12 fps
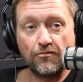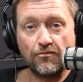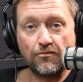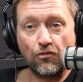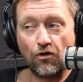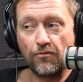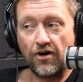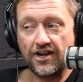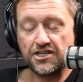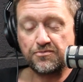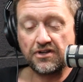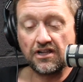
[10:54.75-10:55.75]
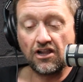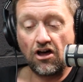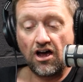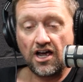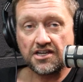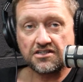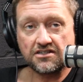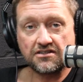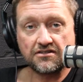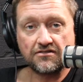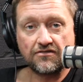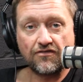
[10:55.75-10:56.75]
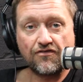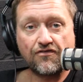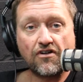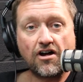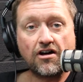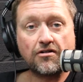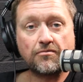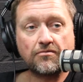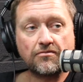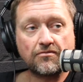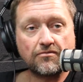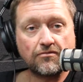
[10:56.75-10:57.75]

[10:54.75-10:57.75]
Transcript: more money's been lost from